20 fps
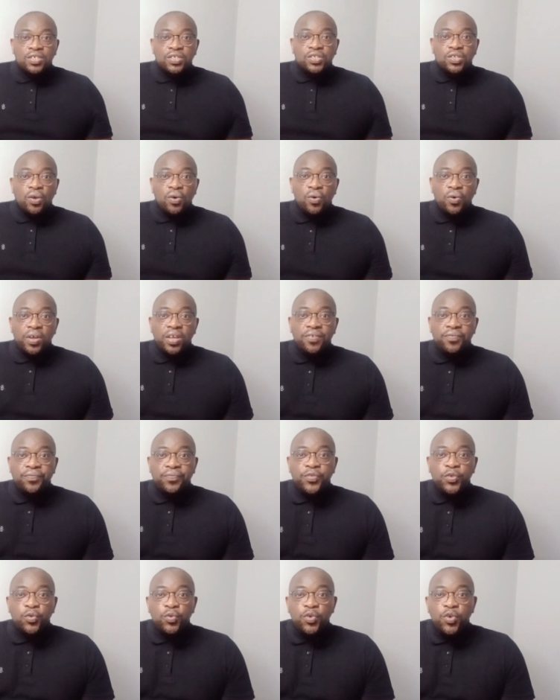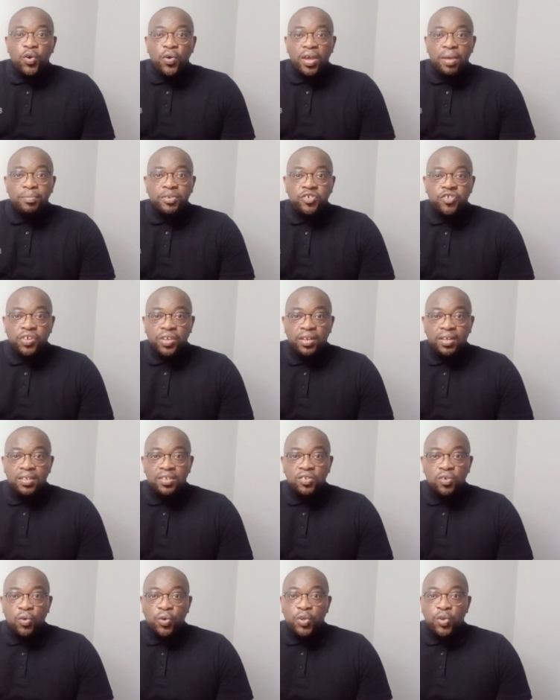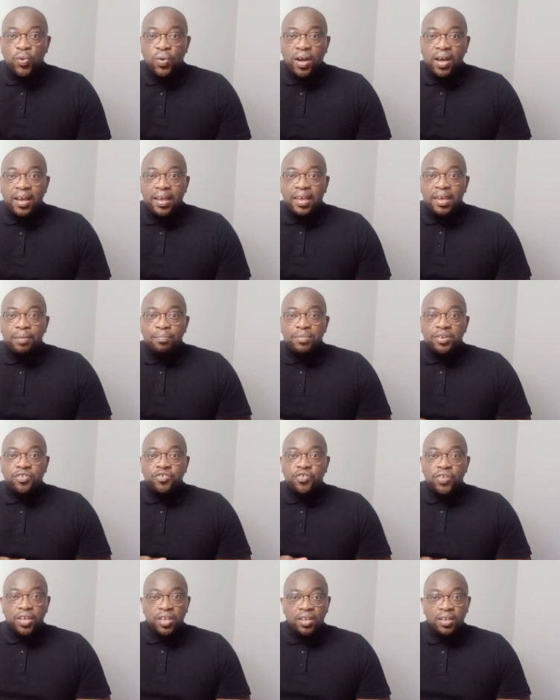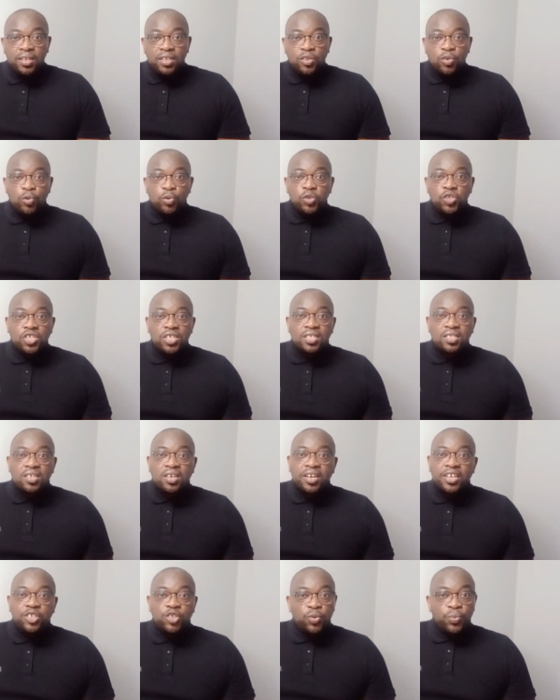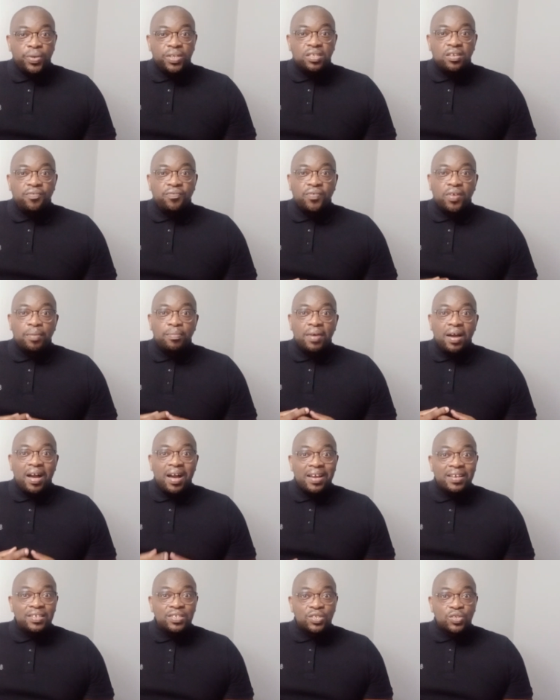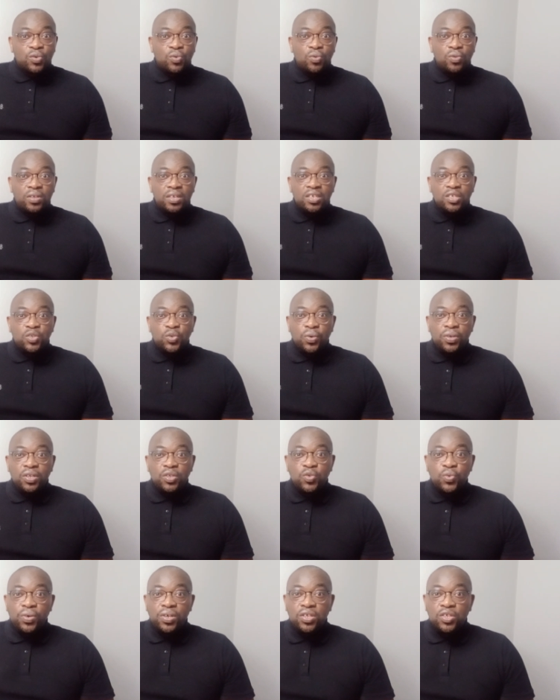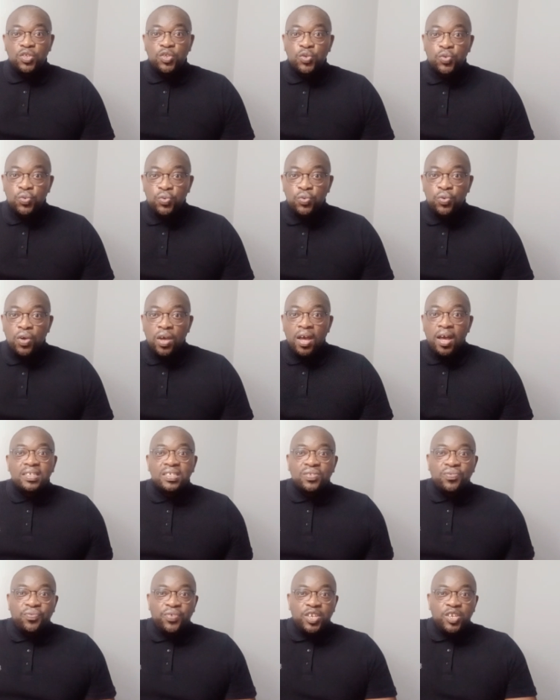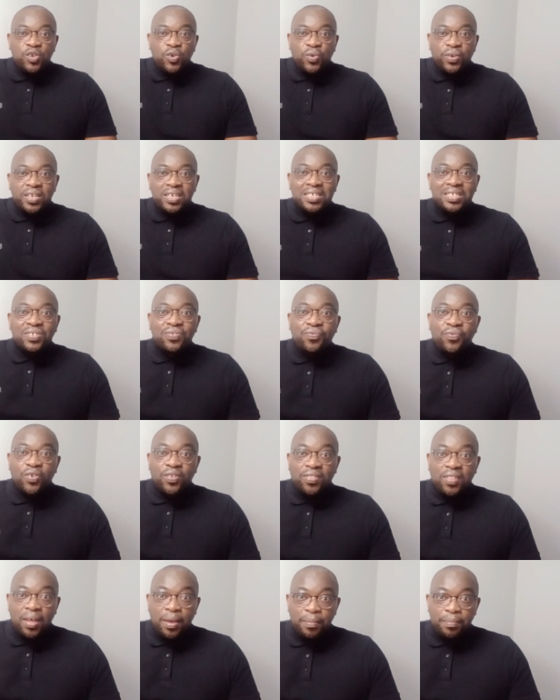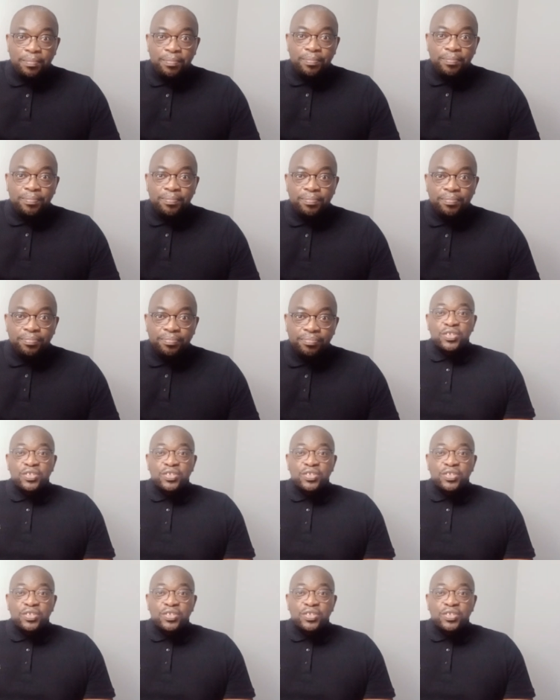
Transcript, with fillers: So if you know a matriculant or you are a matriculant who just graduated from high school in 2022, this video is for them.